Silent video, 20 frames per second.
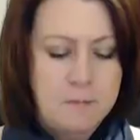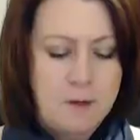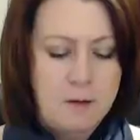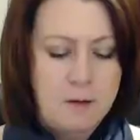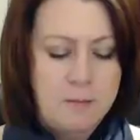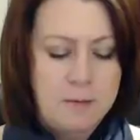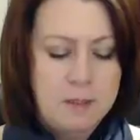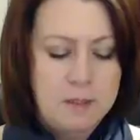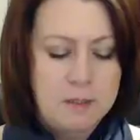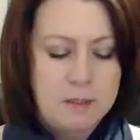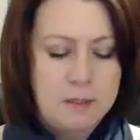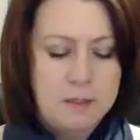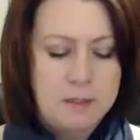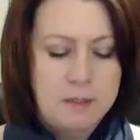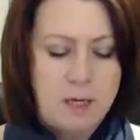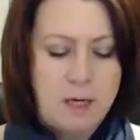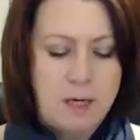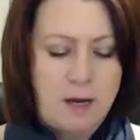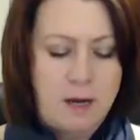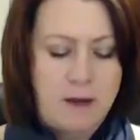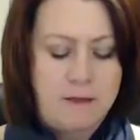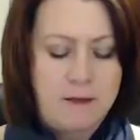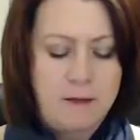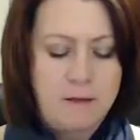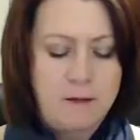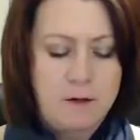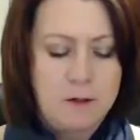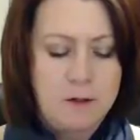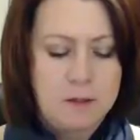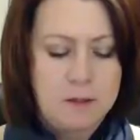It doesn't say. I think
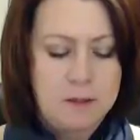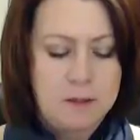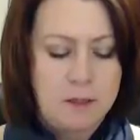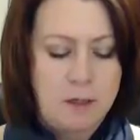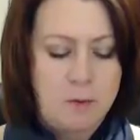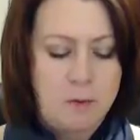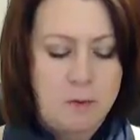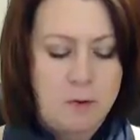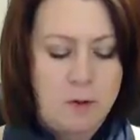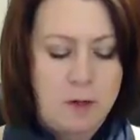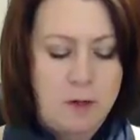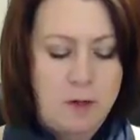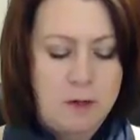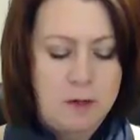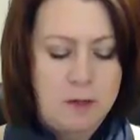they're a double